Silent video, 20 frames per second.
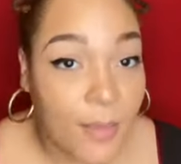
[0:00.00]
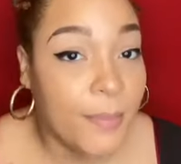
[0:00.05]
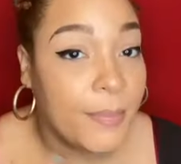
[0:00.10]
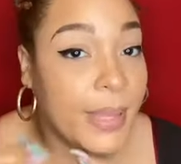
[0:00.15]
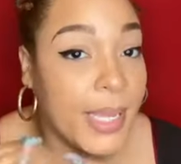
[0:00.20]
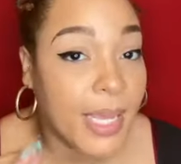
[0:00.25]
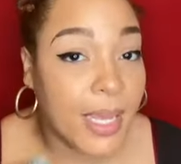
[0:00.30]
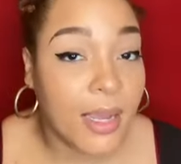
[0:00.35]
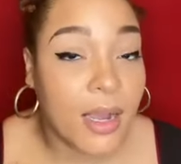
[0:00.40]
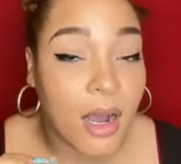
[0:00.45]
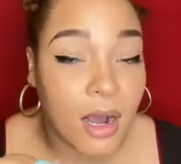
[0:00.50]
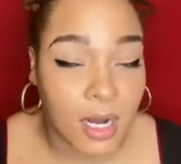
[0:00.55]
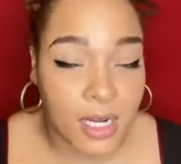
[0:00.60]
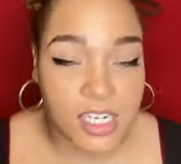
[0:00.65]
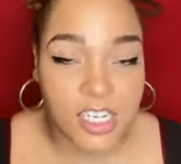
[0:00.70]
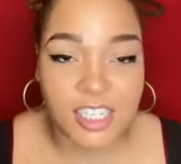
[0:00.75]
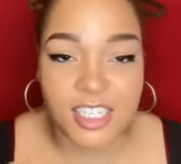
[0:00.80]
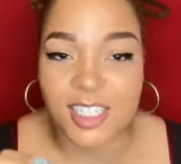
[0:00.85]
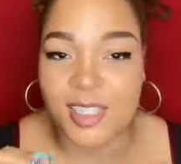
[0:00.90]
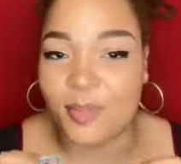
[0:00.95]
Be
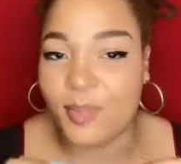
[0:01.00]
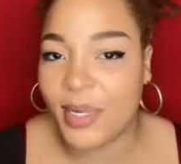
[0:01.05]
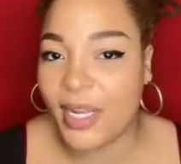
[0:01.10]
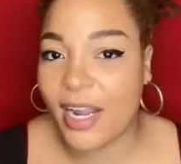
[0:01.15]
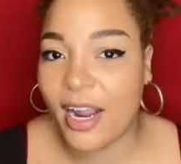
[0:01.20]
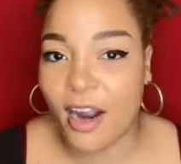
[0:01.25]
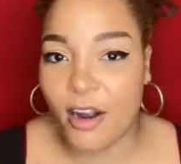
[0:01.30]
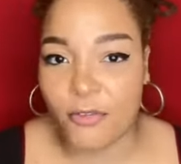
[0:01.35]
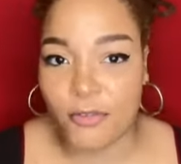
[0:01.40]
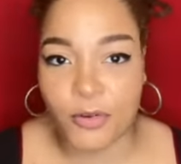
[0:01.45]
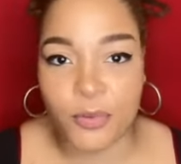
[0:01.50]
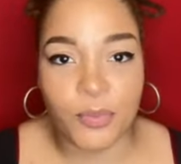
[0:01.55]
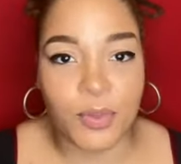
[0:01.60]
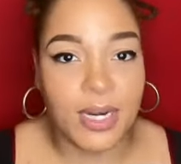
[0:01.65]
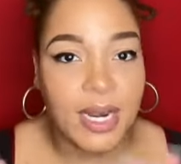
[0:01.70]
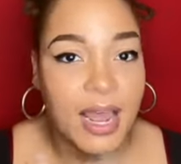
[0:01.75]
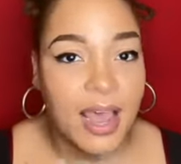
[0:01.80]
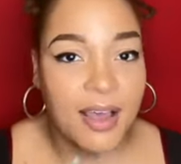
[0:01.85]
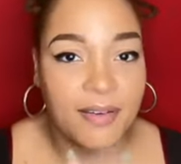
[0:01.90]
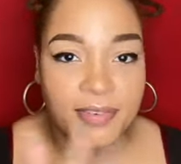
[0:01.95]
cautious, be careful
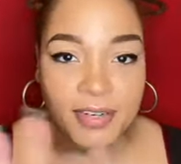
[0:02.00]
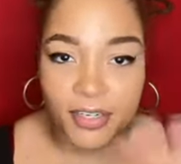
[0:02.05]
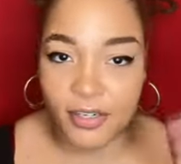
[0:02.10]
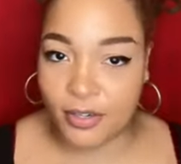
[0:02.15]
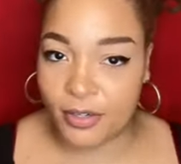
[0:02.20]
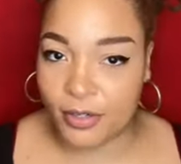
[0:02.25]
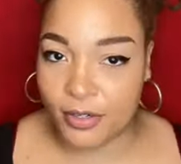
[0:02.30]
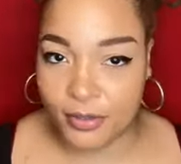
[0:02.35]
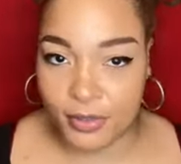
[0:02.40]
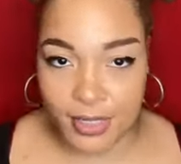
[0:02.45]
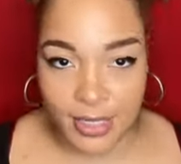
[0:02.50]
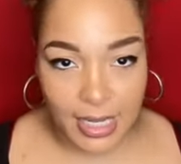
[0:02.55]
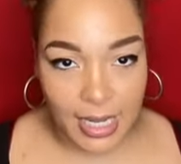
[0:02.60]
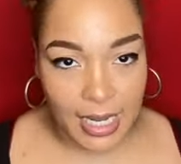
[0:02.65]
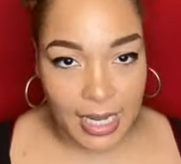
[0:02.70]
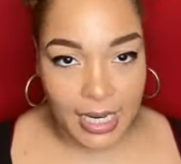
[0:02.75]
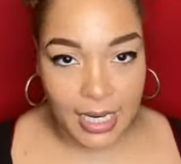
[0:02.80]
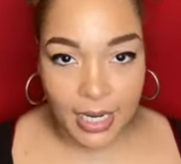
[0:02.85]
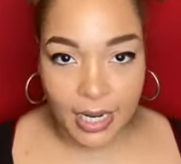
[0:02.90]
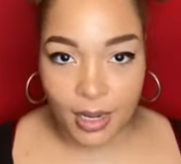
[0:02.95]
whenever you're using
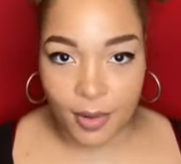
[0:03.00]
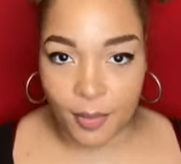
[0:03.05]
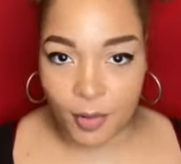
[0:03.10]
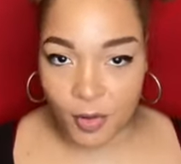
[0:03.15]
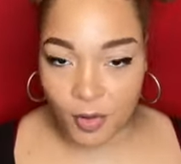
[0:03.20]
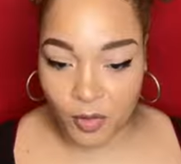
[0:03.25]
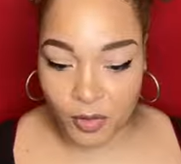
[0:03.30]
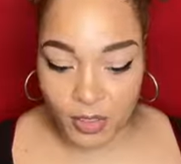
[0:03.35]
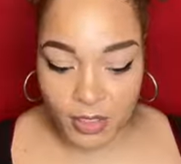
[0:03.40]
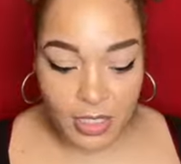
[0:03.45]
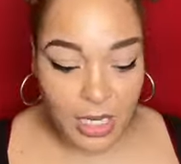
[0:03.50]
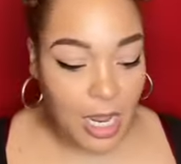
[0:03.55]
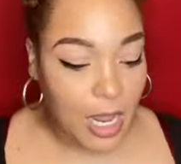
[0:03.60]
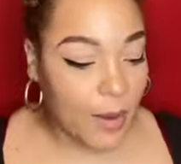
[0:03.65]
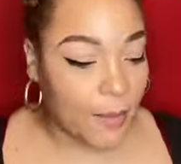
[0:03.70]
any chemicals.